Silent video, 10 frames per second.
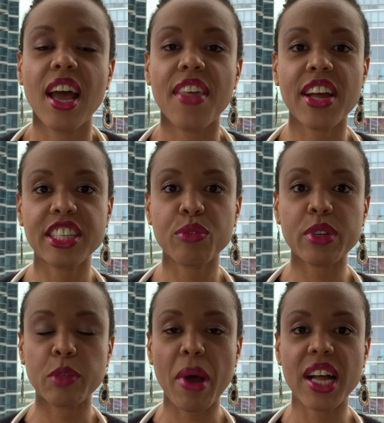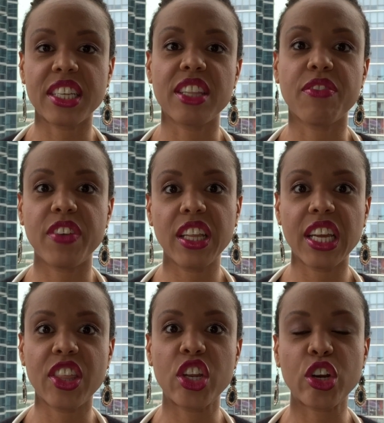And that's the response and the
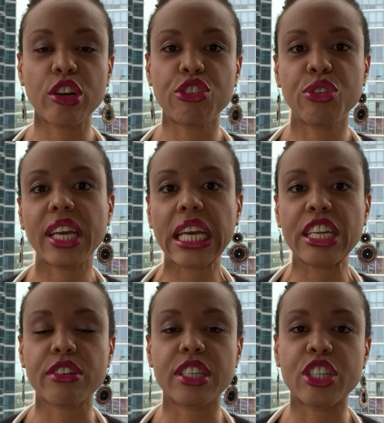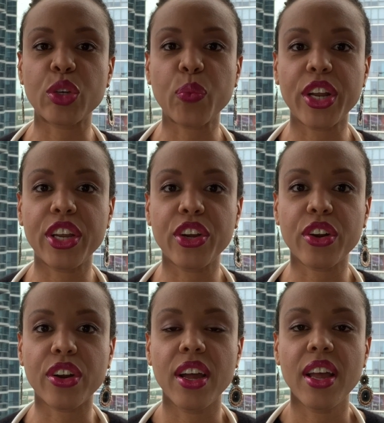feeling and the nerves you get in your system when
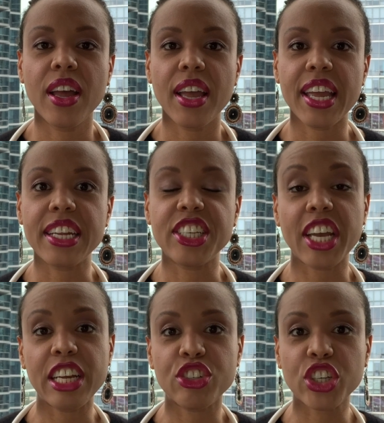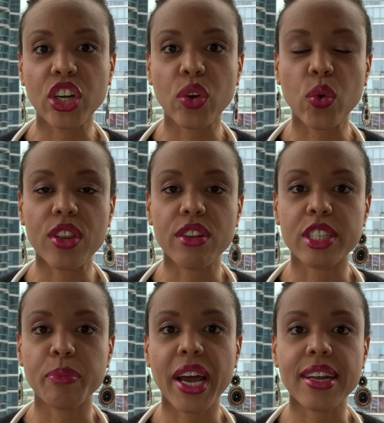you're in danger or there's
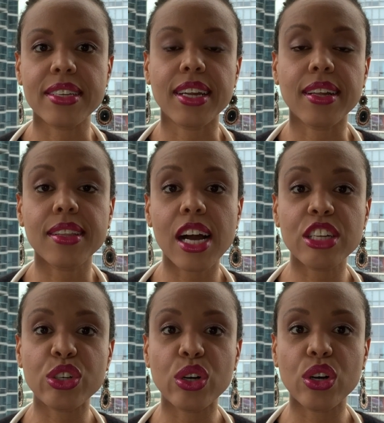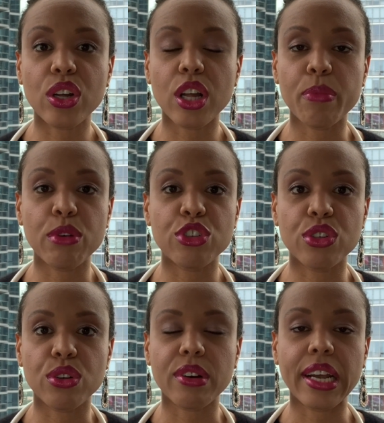some kind of psychological,
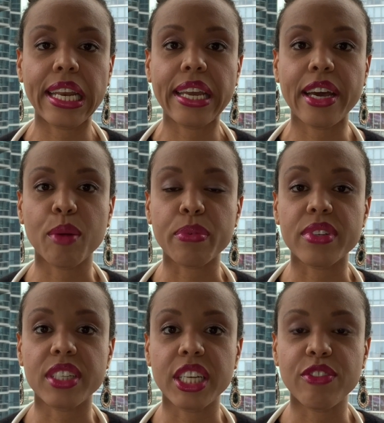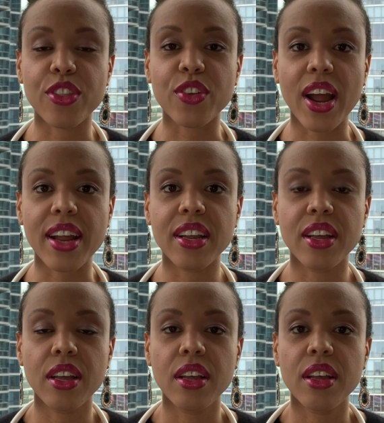emotional, or any kind of perceived threat.
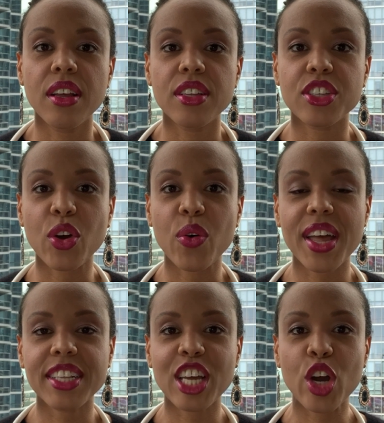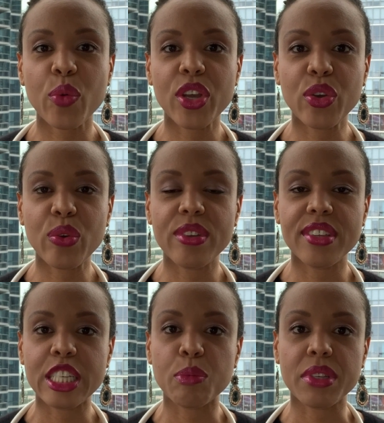So that's how we use
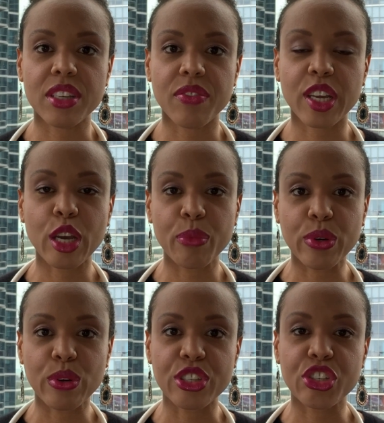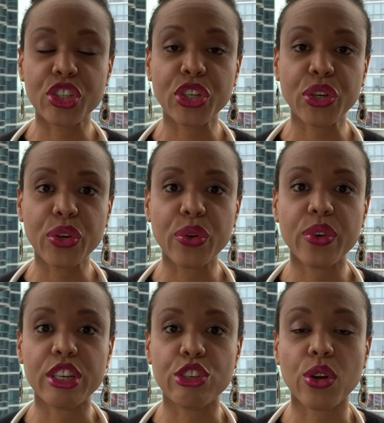these specific chemicals to
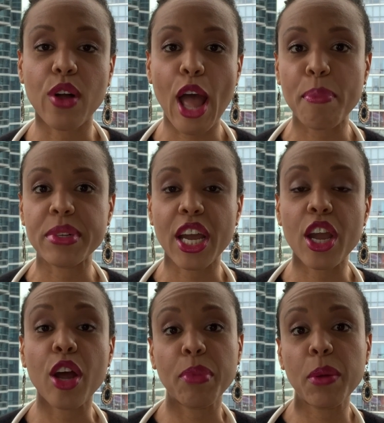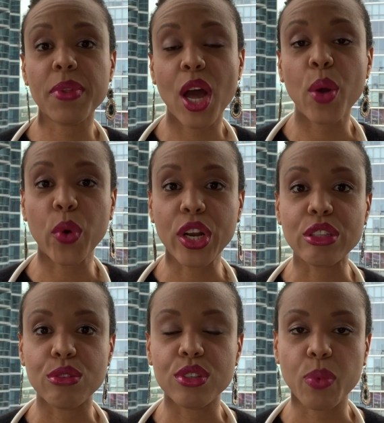control appetite on people that want to
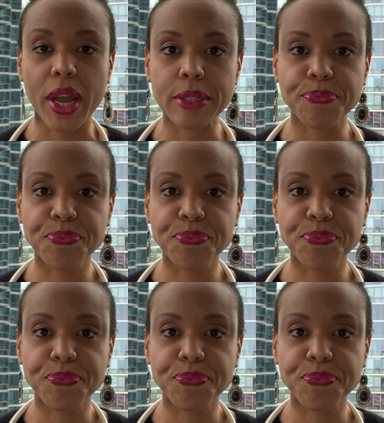lose weight.